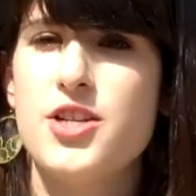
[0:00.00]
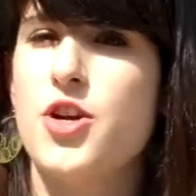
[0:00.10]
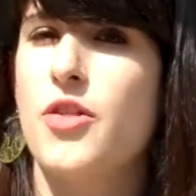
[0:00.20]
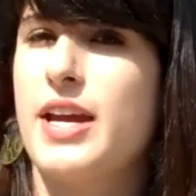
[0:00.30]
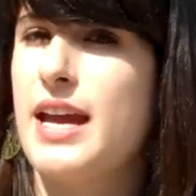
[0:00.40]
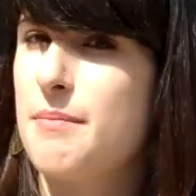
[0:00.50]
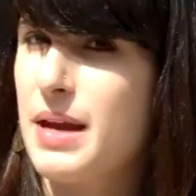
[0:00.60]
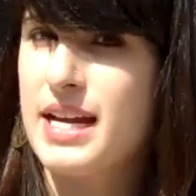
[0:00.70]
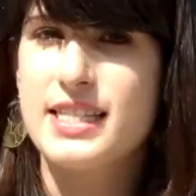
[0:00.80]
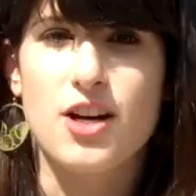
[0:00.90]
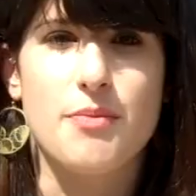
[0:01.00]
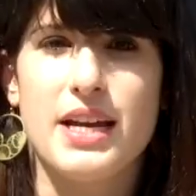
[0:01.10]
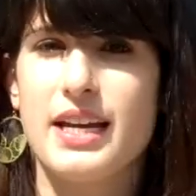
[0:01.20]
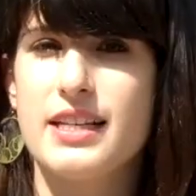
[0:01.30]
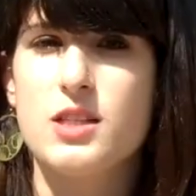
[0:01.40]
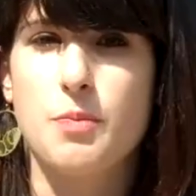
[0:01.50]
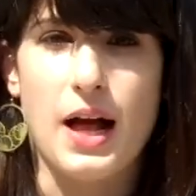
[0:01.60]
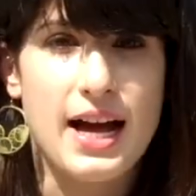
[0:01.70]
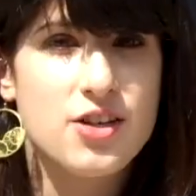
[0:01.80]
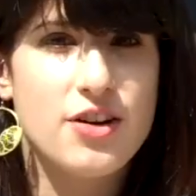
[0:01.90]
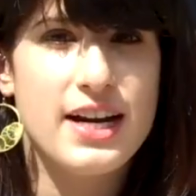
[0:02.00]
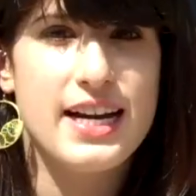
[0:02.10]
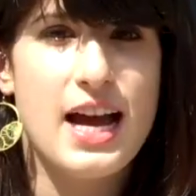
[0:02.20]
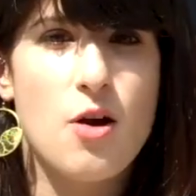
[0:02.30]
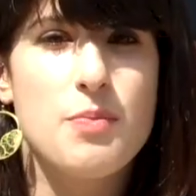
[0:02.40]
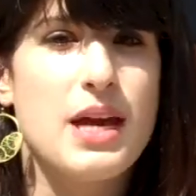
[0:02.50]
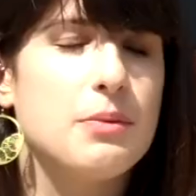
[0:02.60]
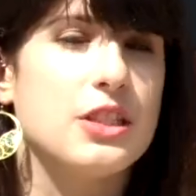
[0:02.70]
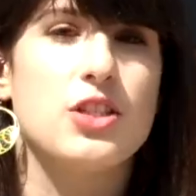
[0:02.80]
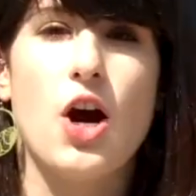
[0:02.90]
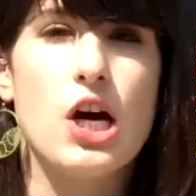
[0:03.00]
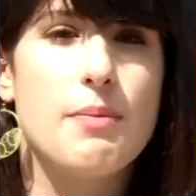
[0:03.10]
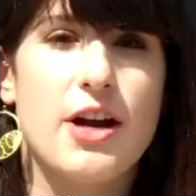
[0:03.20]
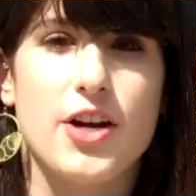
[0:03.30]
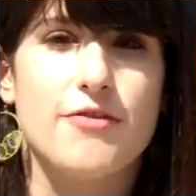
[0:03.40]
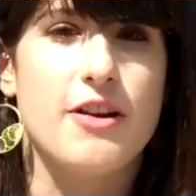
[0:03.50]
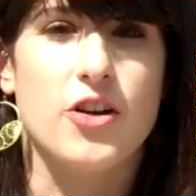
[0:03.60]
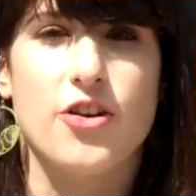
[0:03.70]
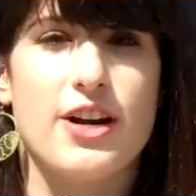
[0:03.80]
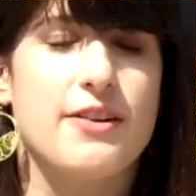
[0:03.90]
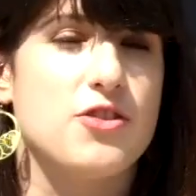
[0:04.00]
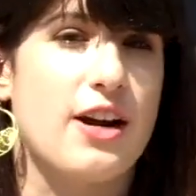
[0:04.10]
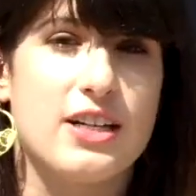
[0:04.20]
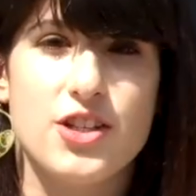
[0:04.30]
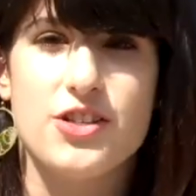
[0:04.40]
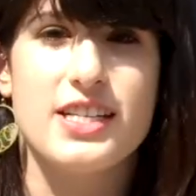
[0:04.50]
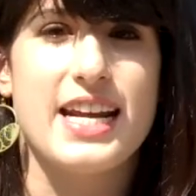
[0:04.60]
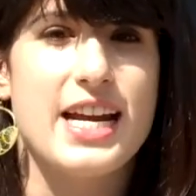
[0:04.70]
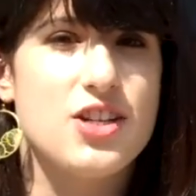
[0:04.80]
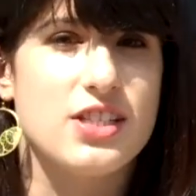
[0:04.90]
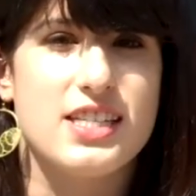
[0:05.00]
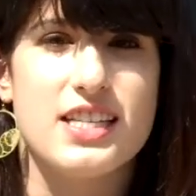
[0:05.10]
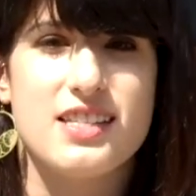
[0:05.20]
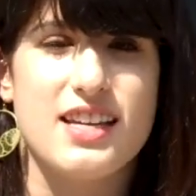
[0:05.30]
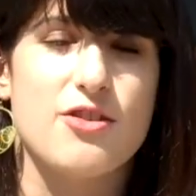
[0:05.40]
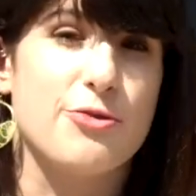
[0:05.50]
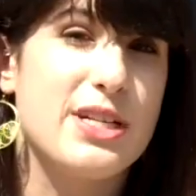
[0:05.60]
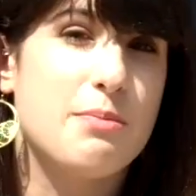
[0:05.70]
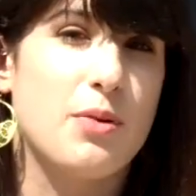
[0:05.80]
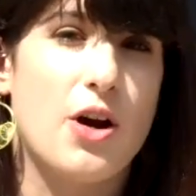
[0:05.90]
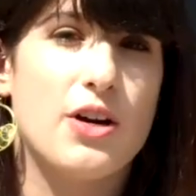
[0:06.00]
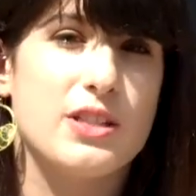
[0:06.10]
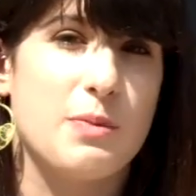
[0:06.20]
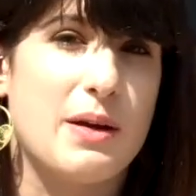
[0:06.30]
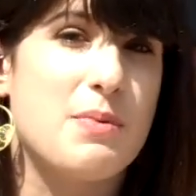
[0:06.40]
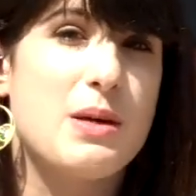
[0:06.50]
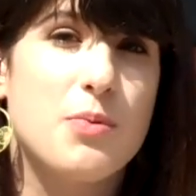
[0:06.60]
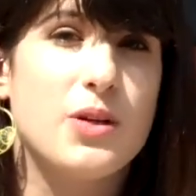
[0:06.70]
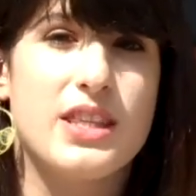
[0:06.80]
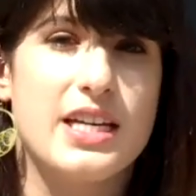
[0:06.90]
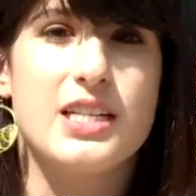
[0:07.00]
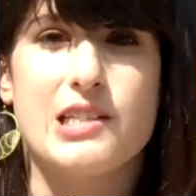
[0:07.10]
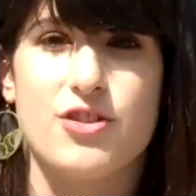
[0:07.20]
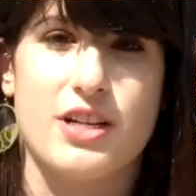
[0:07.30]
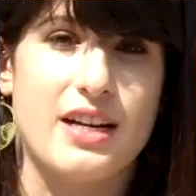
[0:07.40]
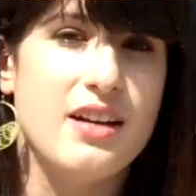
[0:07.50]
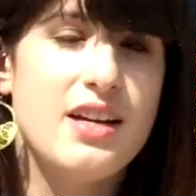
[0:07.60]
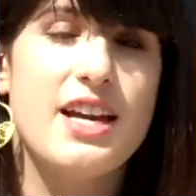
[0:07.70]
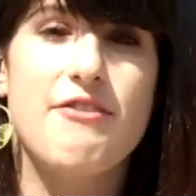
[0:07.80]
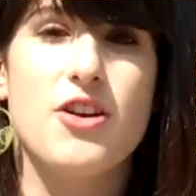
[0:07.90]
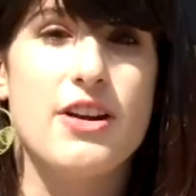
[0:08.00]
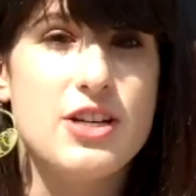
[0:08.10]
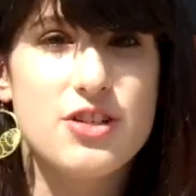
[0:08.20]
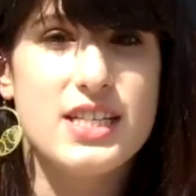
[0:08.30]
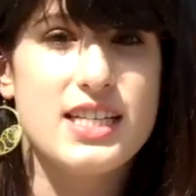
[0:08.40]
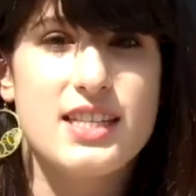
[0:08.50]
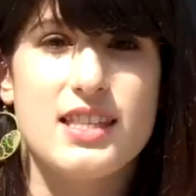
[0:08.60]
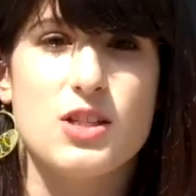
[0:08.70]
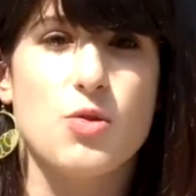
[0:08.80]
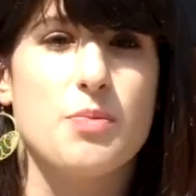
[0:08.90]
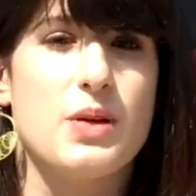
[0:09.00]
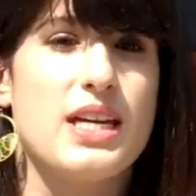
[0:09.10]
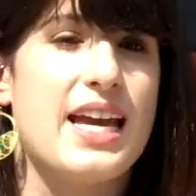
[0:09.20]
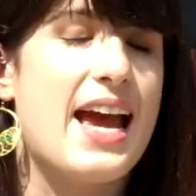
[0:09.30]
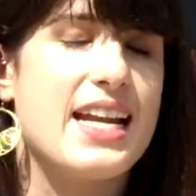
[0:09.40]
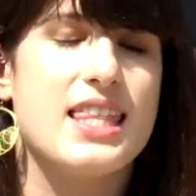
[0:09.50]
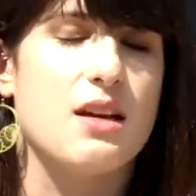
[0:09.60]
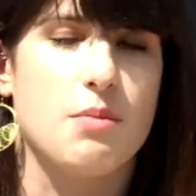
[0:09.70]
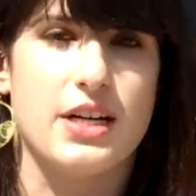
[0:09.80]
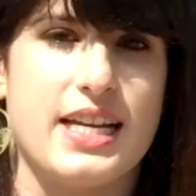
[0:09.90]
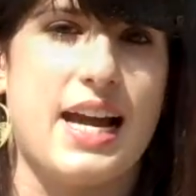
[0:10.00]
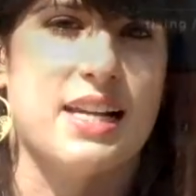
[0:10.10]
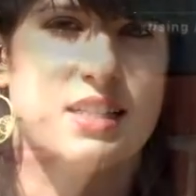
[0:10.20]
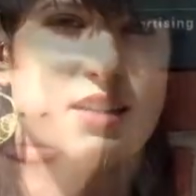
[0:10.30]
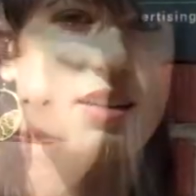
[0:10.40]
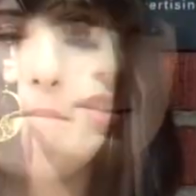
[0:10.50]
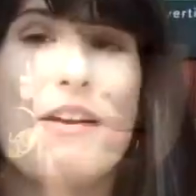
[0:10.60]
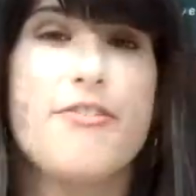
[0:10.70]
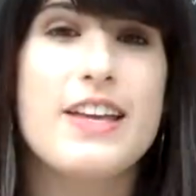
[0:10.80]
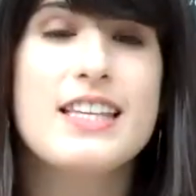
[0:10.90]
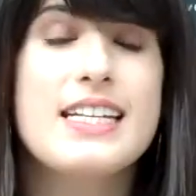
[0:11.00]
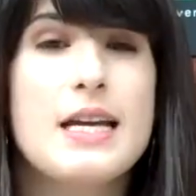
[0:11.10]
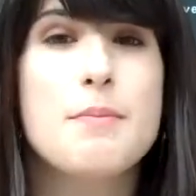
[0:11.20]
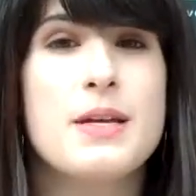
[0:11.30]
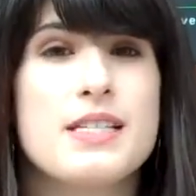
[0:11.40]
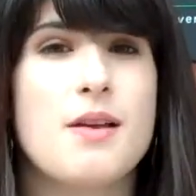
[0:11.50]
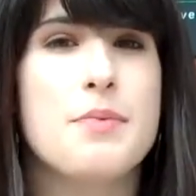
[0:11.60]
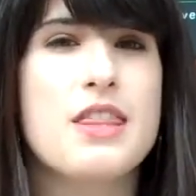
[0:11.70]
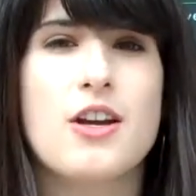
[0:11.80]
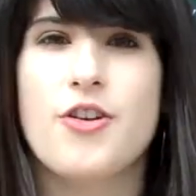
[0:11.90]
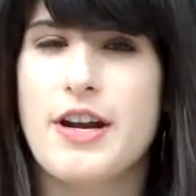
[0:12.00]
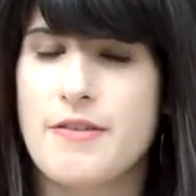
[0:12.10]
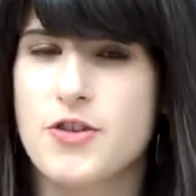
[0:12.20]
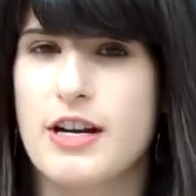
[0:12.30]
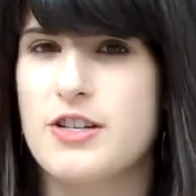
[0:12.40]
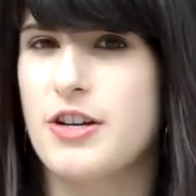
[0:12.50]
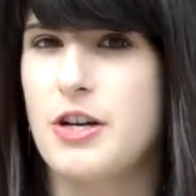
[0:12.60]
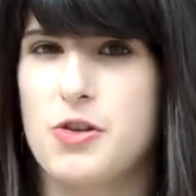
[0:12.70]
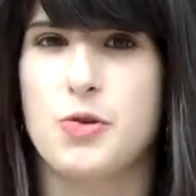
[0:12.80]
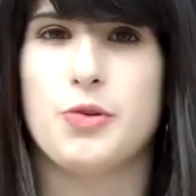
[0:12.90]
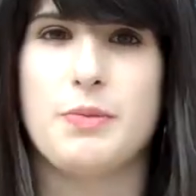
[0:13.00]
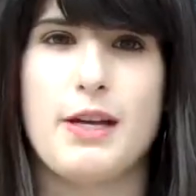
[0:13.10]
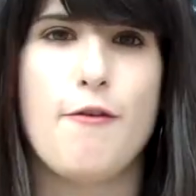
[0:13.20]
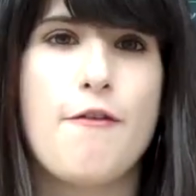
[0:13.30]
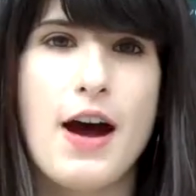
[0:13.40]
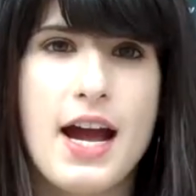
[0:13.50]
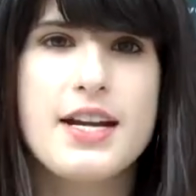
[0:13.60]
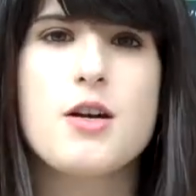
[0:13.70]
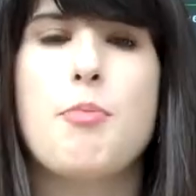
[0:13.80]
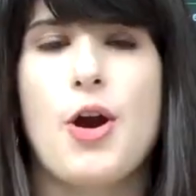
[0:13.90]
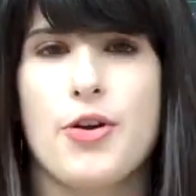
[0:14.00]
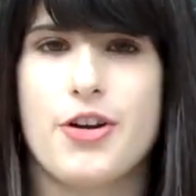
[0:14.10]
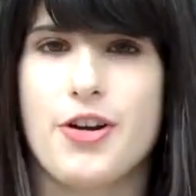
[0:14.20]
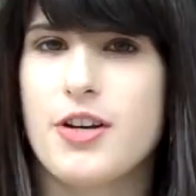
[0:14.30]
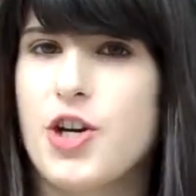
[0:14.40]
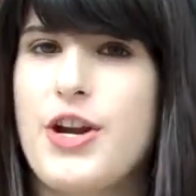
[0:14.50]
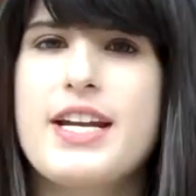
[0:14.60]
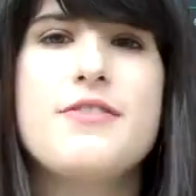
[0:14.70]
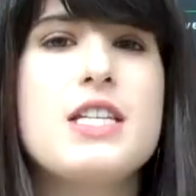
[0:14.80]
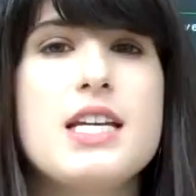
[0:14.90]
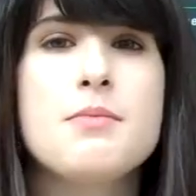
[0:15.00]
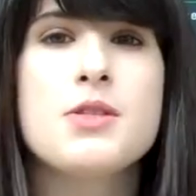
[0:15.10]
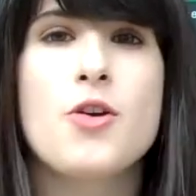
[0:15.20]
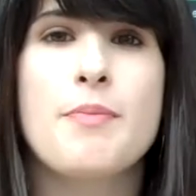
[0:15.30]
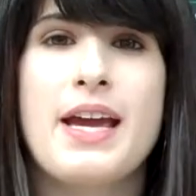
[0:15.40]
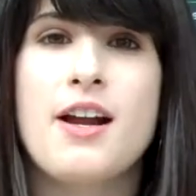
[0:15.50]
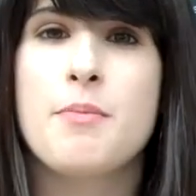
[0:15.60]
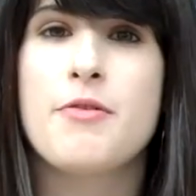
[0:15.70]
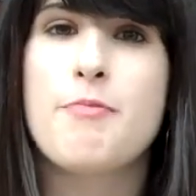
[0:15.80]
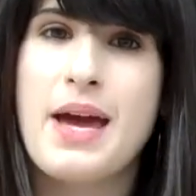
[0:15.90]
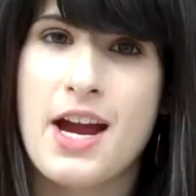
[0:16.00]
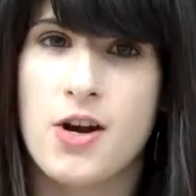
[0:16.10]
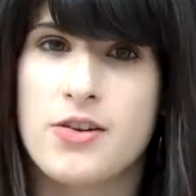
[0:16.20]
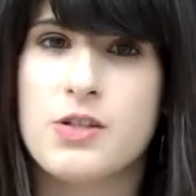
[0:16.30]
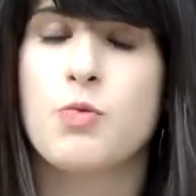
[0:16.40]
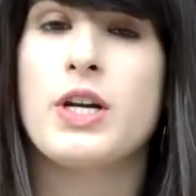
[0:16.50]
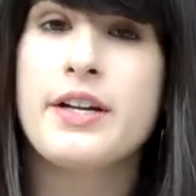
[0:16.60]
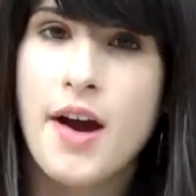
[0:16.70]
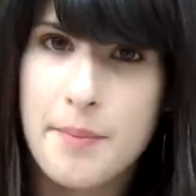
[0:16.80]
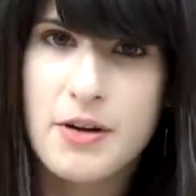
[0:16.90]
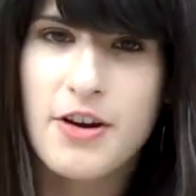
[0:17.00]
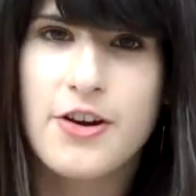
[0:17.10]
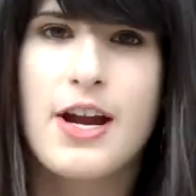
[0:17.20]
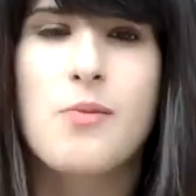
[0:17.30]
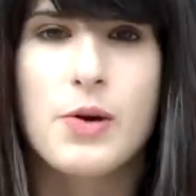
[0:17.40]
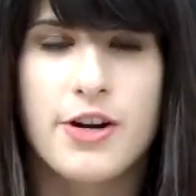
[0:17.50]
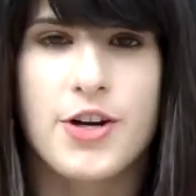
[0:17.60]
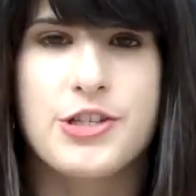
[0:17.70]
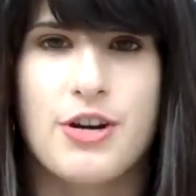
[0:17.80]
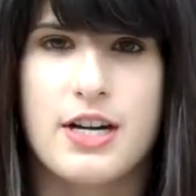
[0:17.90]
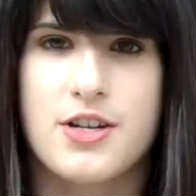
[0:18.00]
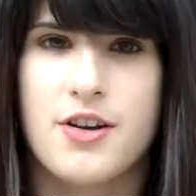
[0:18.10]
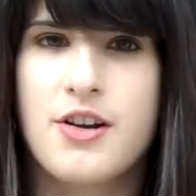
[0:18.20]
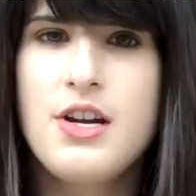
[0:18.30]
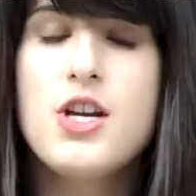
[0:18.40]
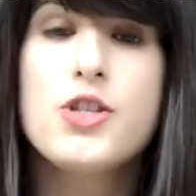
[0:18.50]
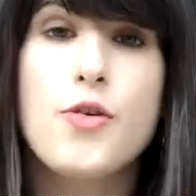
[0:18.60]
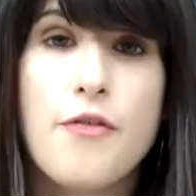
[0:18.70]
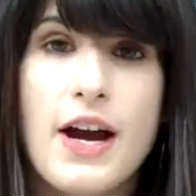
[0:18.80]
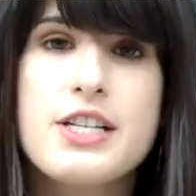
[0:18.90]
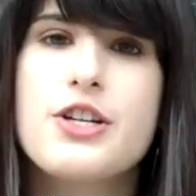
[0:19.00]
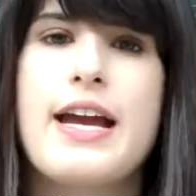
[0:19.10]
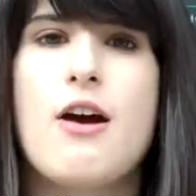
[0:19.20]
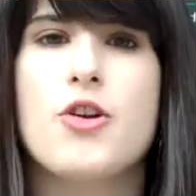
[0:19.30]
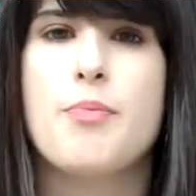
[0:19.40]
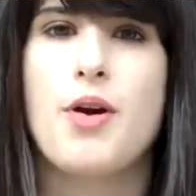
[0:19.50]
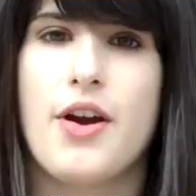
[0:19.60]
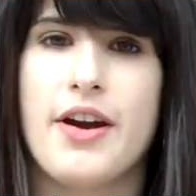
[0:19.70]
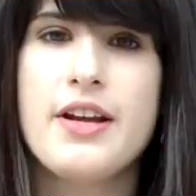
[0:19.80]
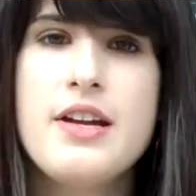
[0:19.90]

Know the campaigns that are making a splash right now, be able to talk about your favorite creative directors and agencies, and read blogs by people in the industry. If you're interested, this will be anything task. My 5th tip is something the creative director here told me. Find a partner. Creative teams are made up of pairs, one copywriter and one art director. So find your counterpart.